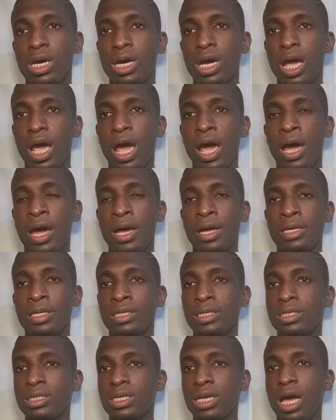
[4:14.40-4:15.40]

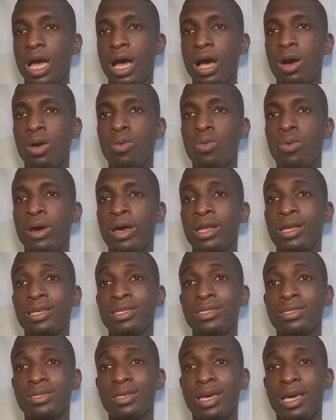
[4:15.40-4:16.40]
and how well
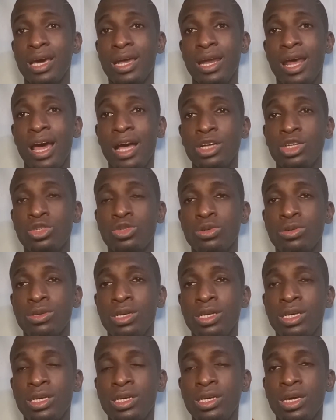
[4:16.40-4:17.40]
it can
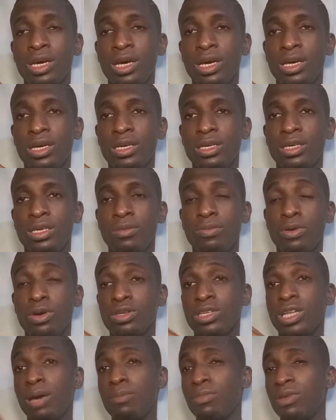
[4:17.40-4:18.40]
actually give, because
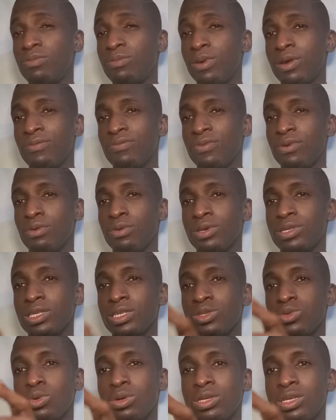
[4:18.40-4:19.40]
that mid-bass frequency
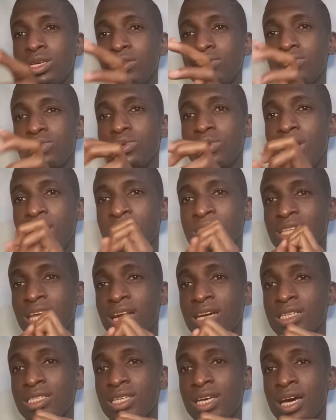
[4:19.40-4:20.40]
is what gives you that
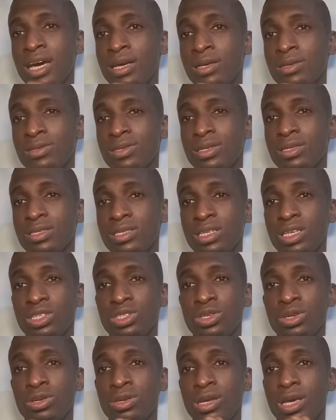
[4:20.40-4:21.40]
tactile
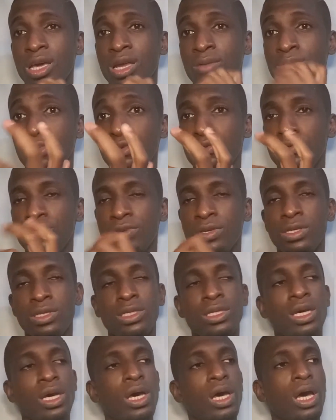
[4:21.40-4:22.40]
sensation in
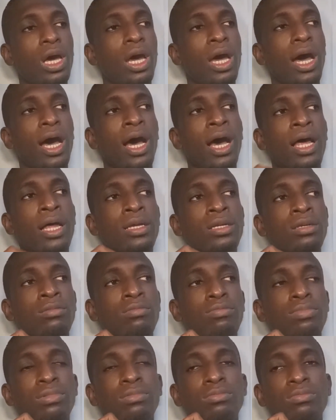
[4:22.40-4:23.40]
movies, and
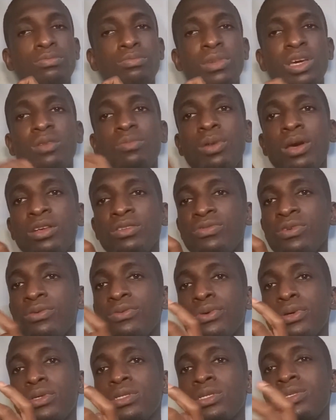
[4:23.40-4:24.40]
mid-bass
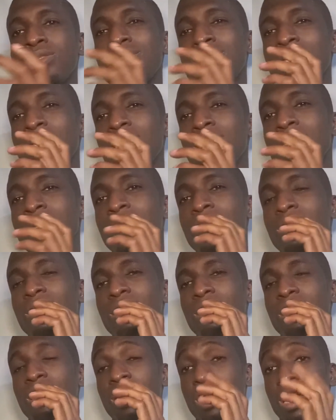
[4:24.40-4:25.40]
frequencies take,
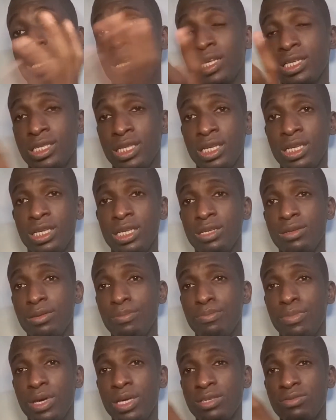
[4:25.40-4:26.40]
at least in the
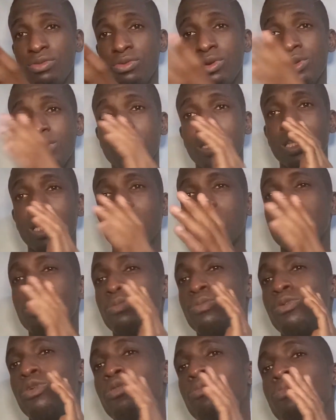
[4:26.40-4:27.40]
bass frequency, takes up
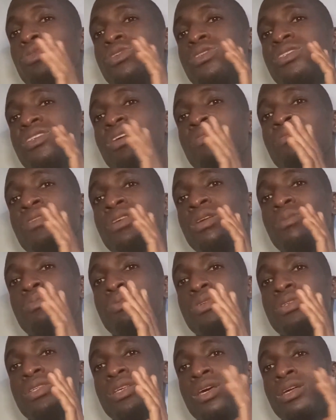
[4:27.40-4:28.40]
almost
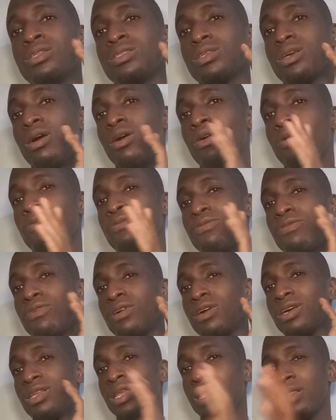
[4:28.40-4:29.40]
70% of
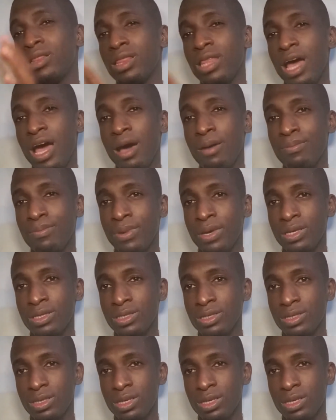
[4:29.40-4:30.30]
the entire bass